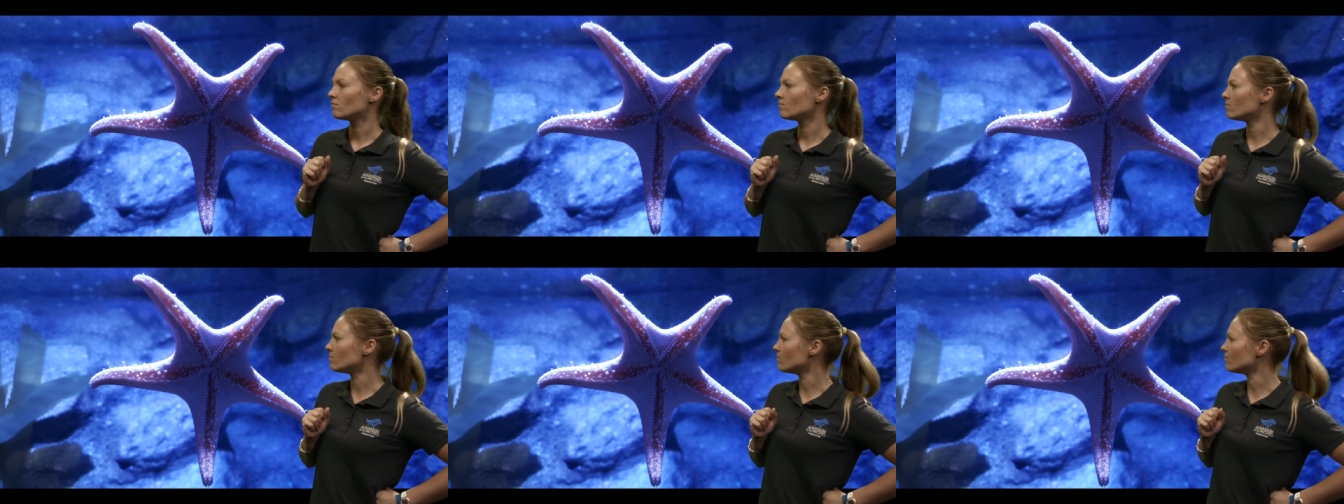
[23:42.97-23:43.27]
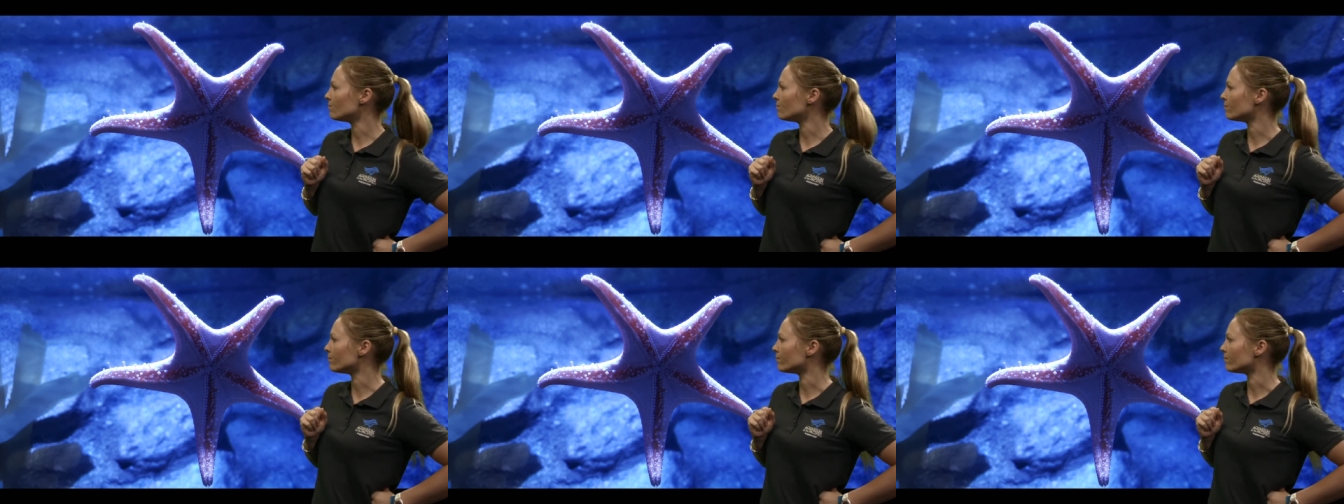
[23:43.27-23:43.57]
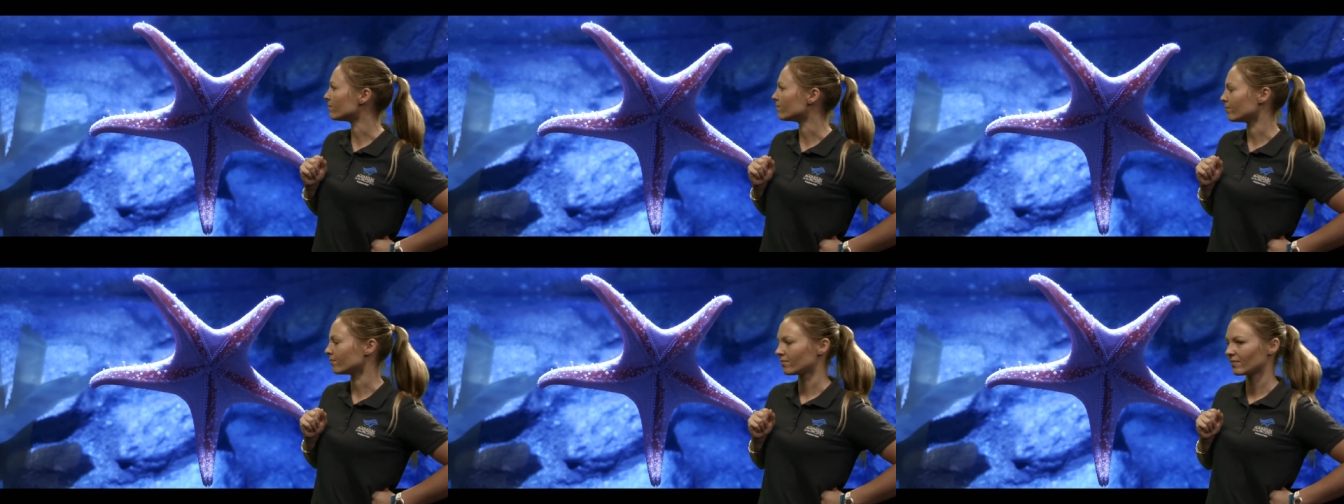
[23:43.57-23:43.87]

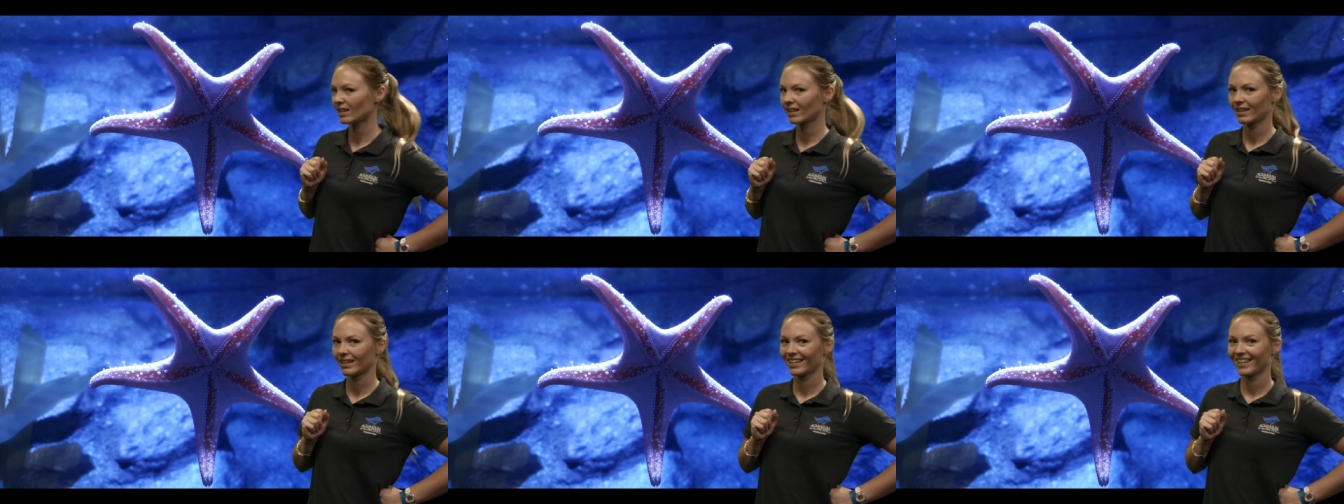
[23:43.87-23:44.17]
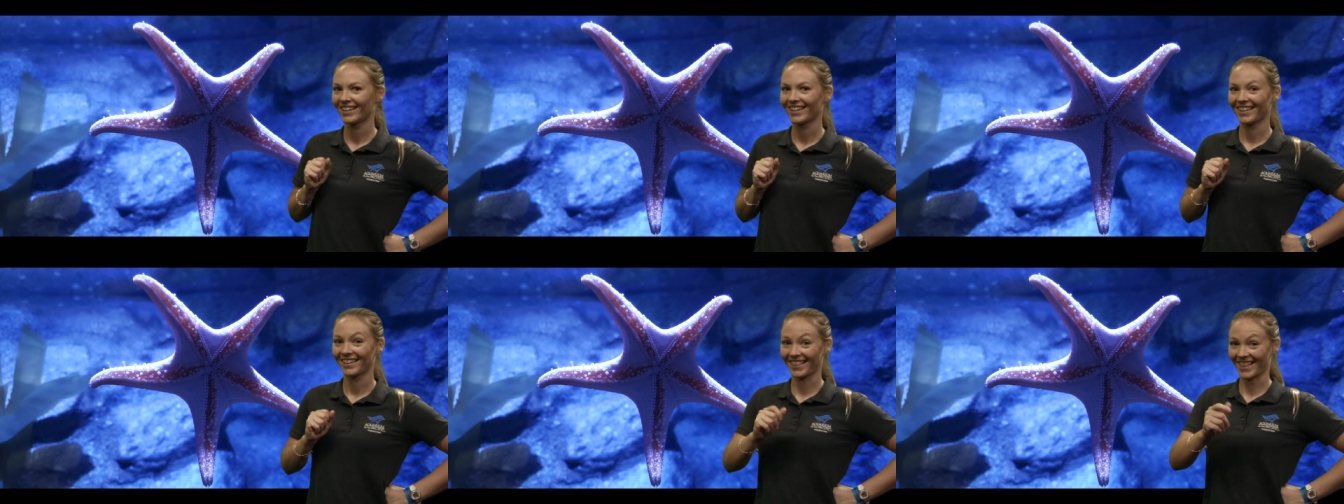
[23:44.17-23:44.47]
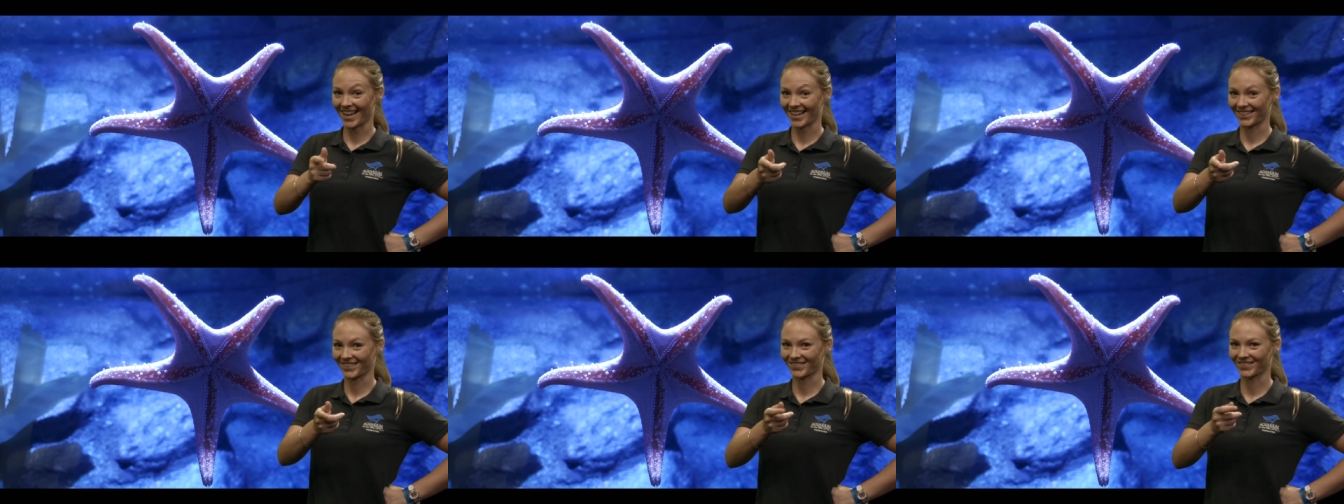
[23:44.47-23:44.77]
Hmm,
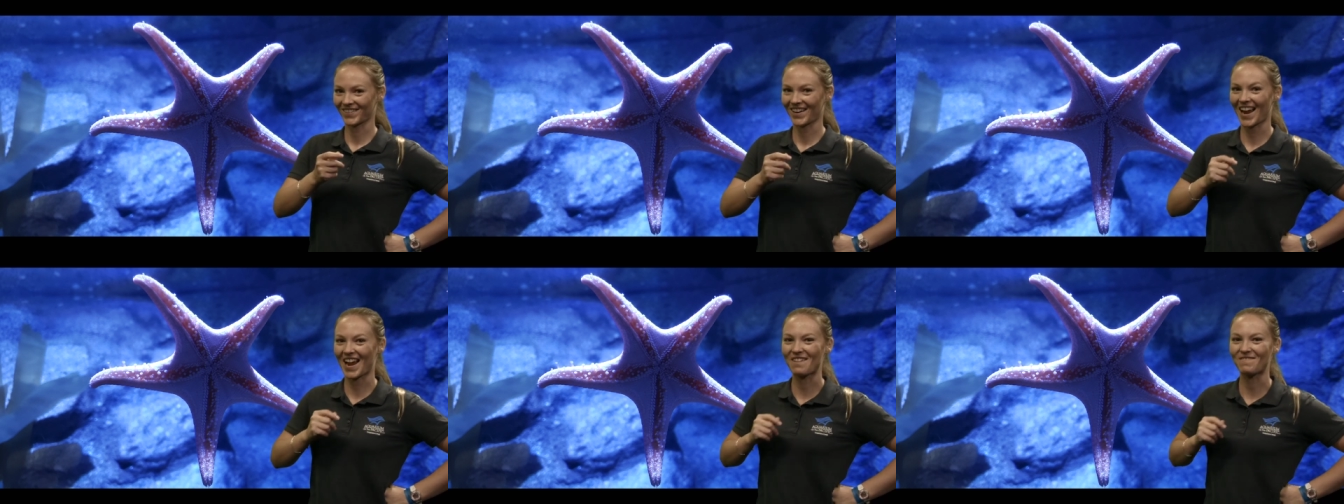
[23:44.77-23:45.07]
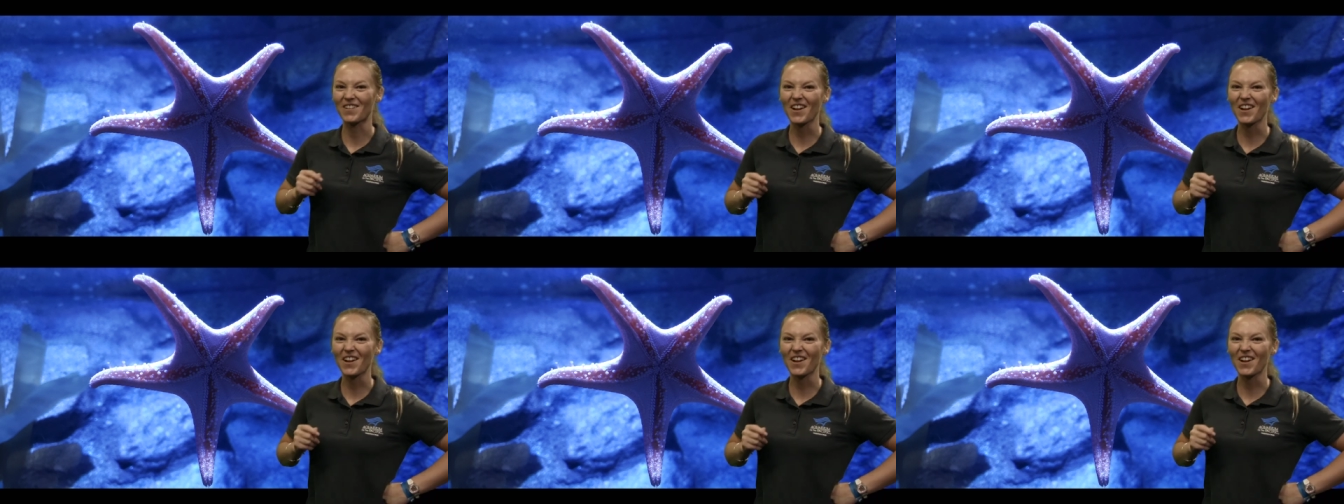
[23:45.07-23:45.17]
that's right.